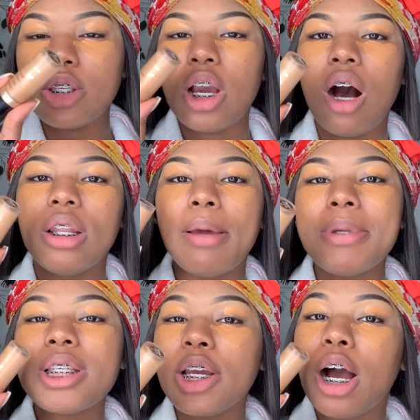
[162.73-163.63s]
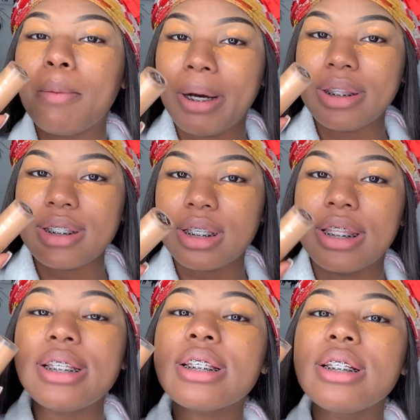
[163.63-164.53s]
Y'all, let me tell y'all about this.
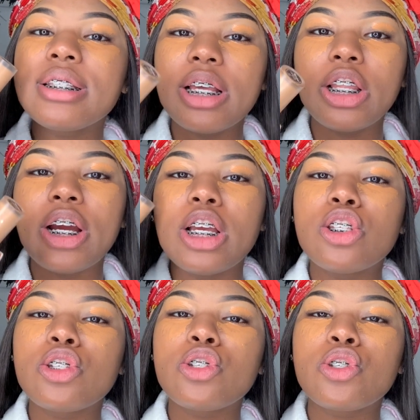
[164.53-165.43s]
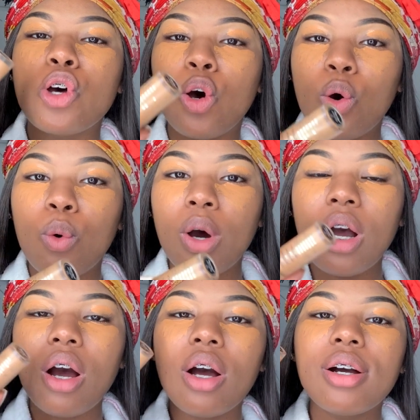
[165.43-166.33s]
This concealer is so
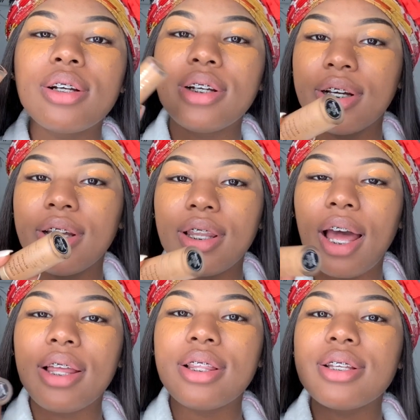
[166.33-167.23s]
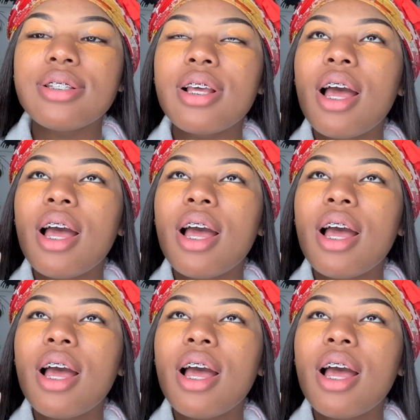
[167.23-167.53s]
good. Like this